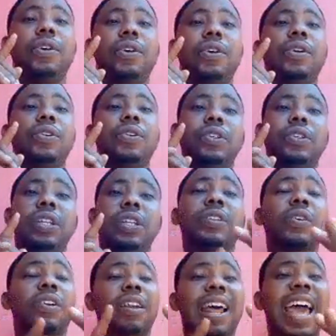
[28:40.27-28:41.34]
you need to
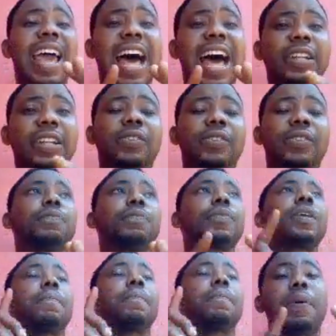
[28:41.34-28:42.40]
clear out,
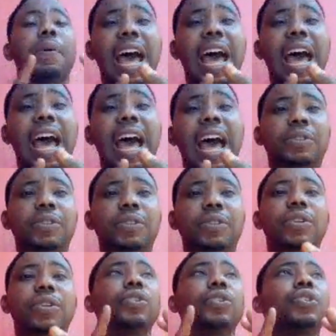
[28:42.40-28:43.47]
pay out
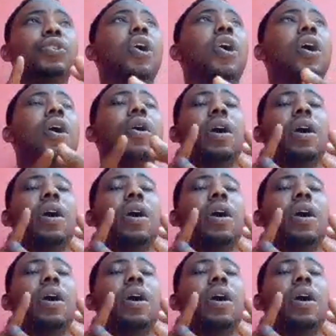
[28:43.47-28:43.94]
your